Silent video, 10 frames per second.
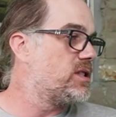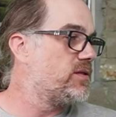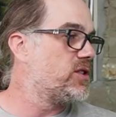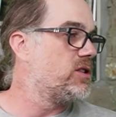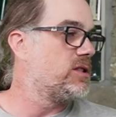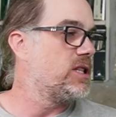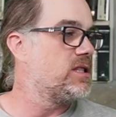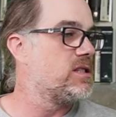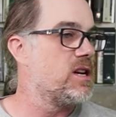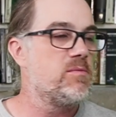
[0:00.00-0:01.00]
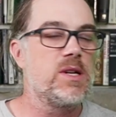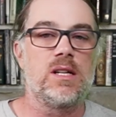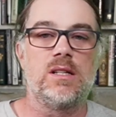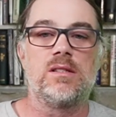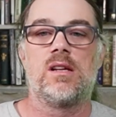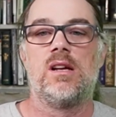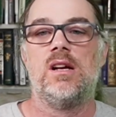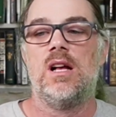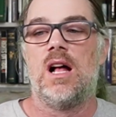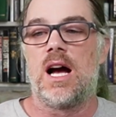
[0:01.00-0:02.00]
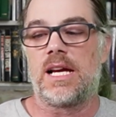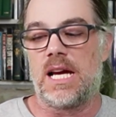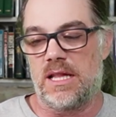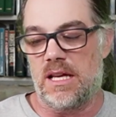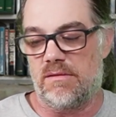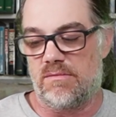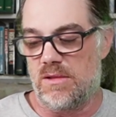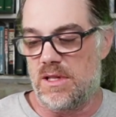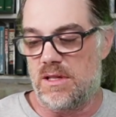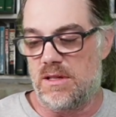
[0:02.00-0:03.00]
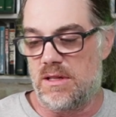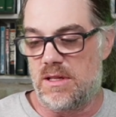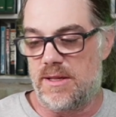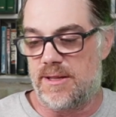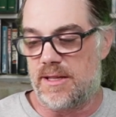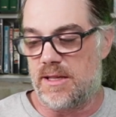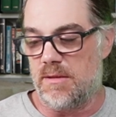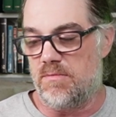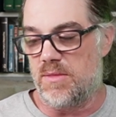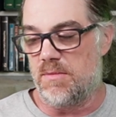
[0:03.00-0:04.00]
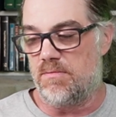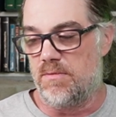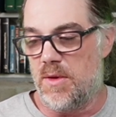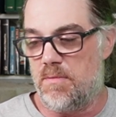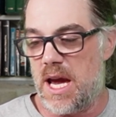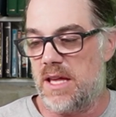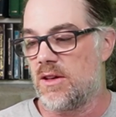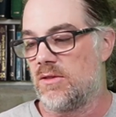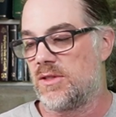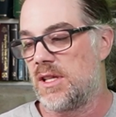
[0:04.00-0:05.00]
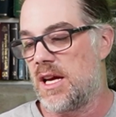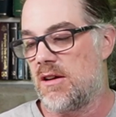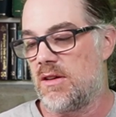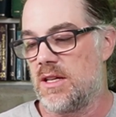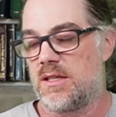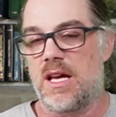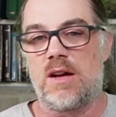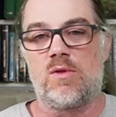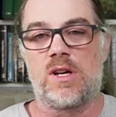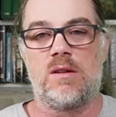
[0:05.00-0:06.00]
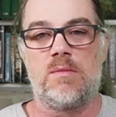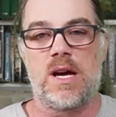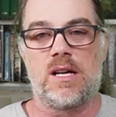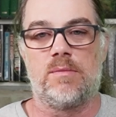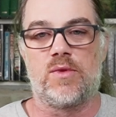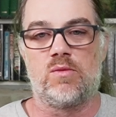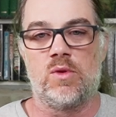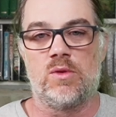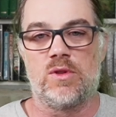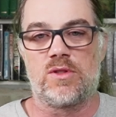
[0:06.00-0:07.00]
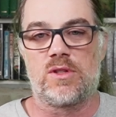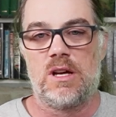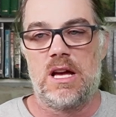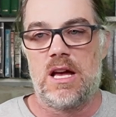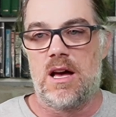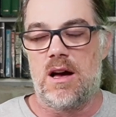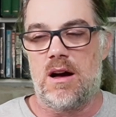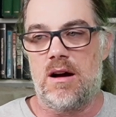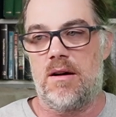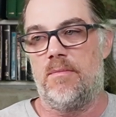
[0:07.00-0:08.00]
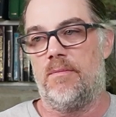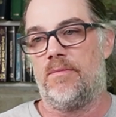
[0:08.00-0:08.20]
the difficulty is there, because, again, the pathos there is that we're going to make up the rules. I